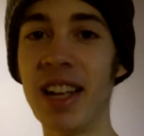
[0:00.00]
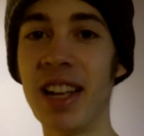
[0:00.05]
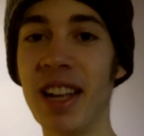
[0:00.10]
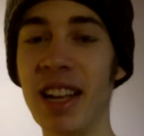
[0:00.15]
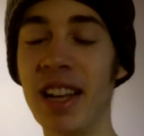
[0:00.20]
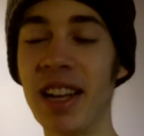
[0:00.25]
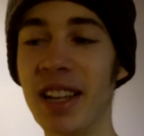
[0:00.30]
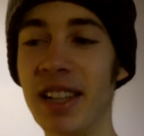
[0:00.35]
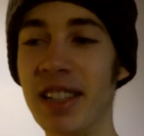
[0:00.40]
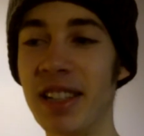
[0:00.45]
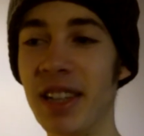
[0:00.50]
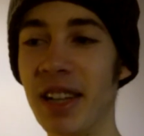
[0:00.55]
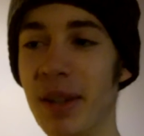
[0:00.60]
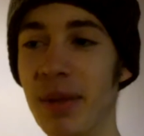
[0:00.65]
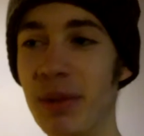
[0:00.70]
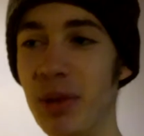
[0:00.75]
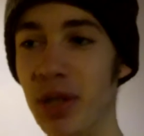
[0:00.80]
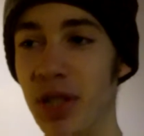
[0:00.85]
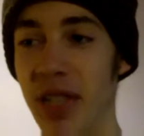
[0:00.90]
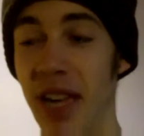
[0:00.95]
And
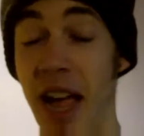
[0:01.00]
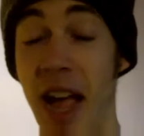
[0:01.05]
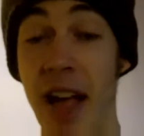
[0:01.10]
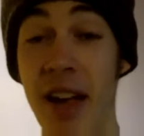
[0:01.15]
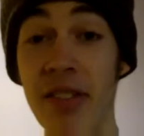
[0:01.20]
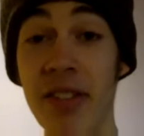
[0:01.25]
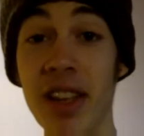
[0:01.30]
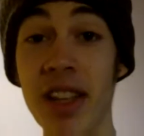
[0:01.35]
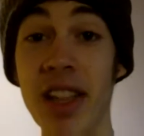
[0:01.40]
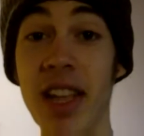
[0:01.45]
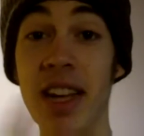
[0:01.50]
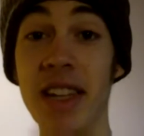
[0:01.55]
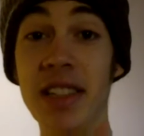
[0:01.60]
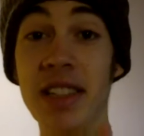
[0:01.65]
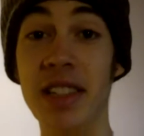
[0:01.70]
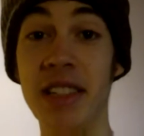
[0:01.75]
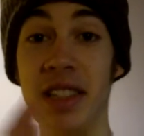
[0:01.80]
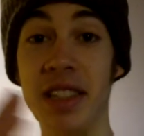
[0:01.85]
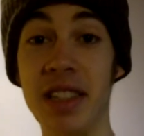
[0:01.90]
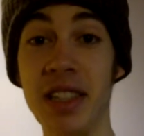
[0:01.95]
just having that
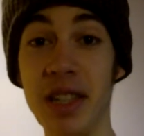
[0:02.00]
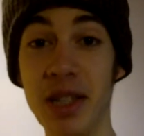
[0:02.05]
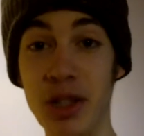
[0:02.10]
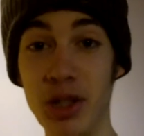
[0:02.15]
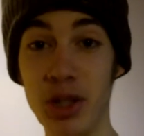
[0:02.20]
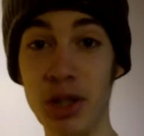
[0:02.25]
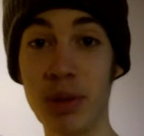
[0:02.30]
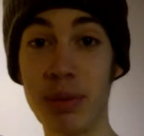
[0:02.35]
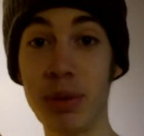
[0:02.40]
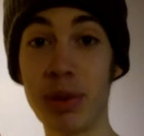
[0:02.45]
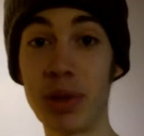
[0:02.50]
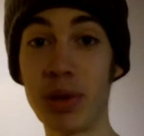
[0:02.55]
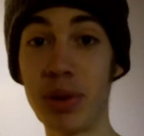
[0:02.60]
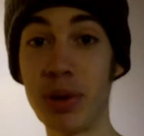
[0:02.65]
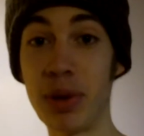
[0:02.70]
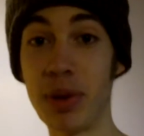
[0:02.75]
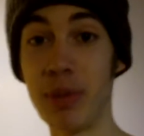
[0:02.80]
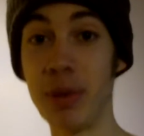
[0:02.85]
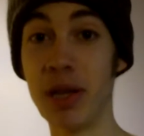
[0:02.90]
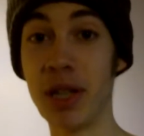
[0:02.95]
distinction
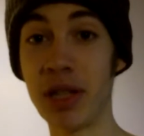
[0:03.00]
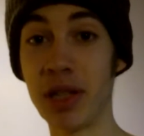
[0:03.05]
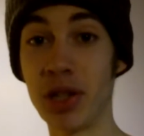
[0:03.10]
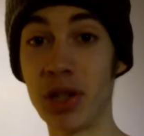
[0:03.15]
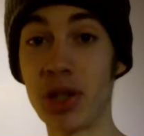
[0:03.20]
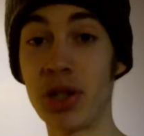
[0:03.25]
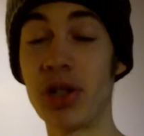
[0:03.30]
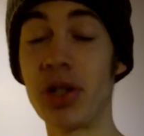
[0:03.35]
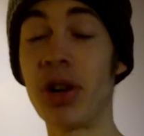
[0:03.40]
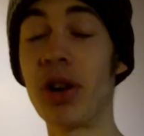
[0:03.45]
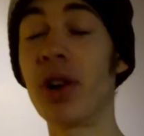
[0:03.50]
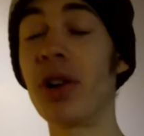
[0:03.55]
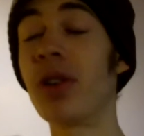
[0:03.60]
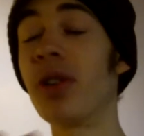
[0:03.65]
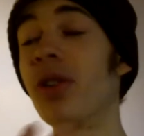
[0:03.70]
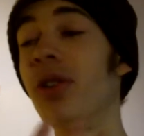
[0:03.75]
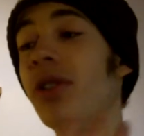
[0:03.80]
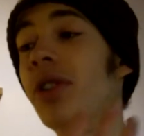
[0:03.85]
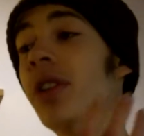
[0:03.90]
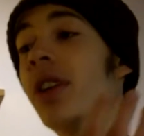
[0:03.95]
between being
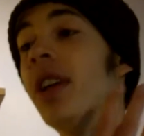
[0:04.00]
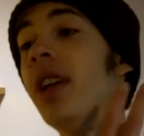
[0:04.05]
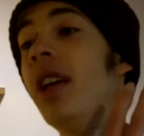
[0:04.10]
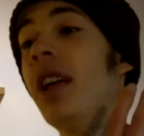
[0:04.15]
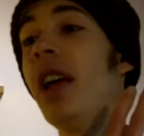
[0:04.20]
startled